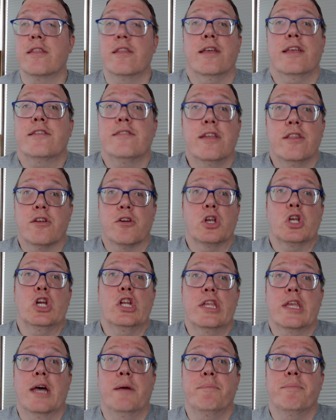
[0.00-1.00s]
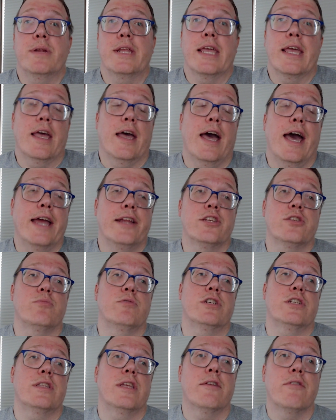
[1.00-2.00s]
like I said, they're a good company. I just
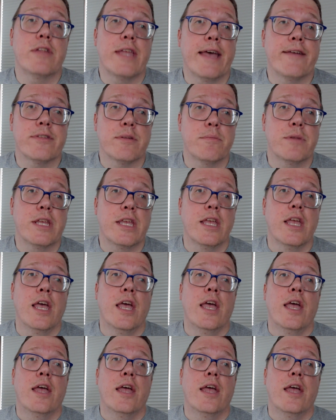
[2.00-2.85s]
wish they would have somebody